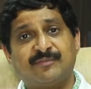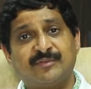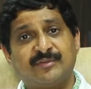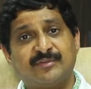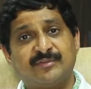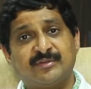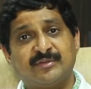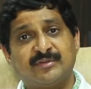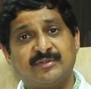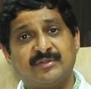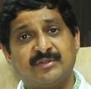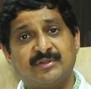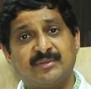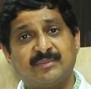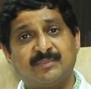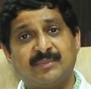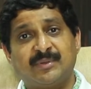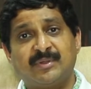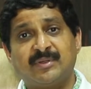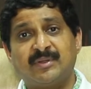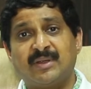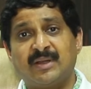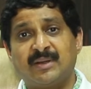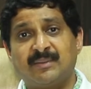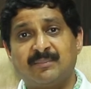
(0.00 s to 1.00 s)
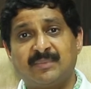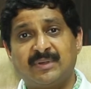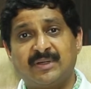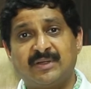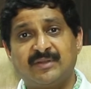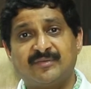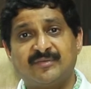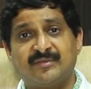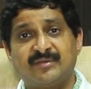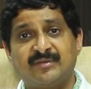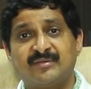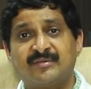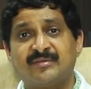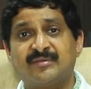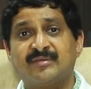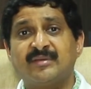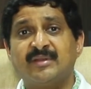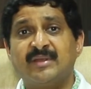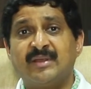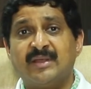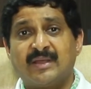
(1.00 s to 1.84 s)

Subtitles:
physiotherapy and medicines.